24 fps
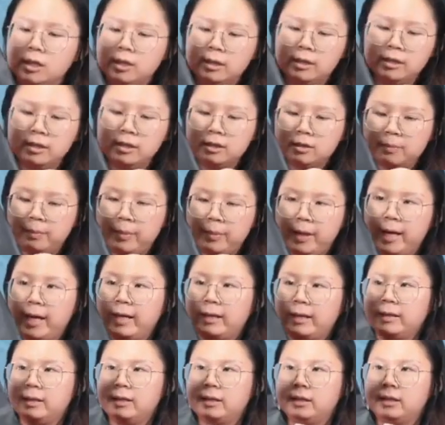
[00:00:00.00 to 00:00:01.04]
this
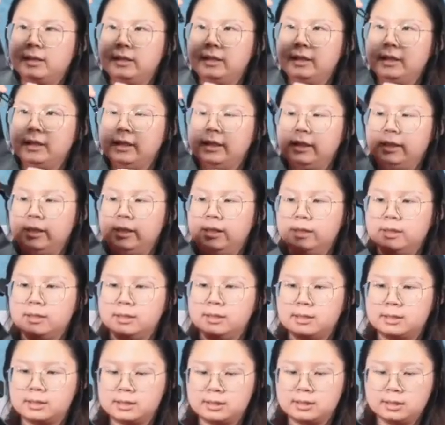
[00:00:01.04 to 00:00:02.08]
bag
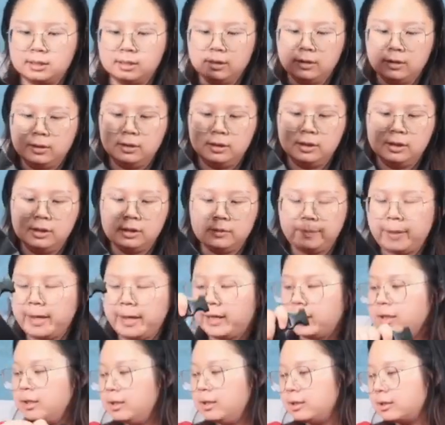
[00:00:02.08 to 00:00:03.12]
is this
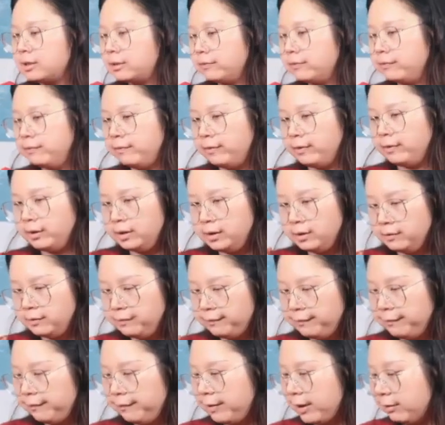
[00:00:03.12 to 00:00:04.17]
bag is
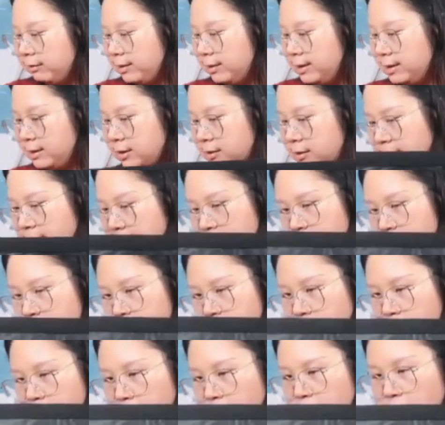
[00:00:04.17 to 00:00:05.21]
very
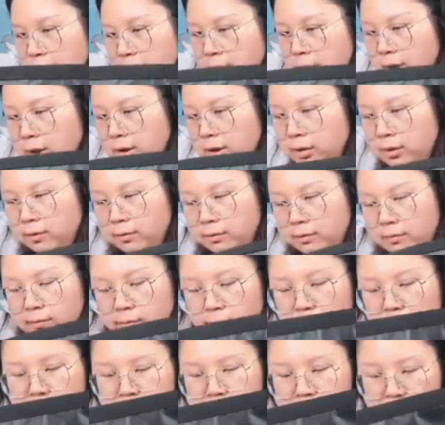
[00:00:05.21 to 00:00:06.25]
special
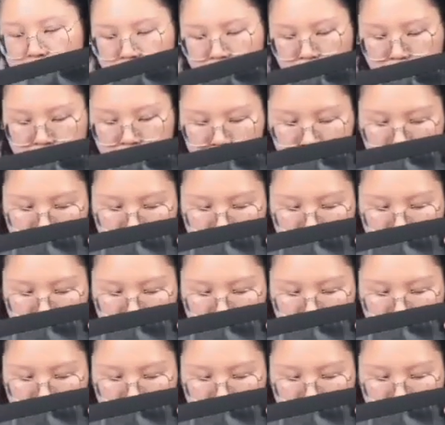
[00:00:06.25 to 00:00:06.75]
ways for you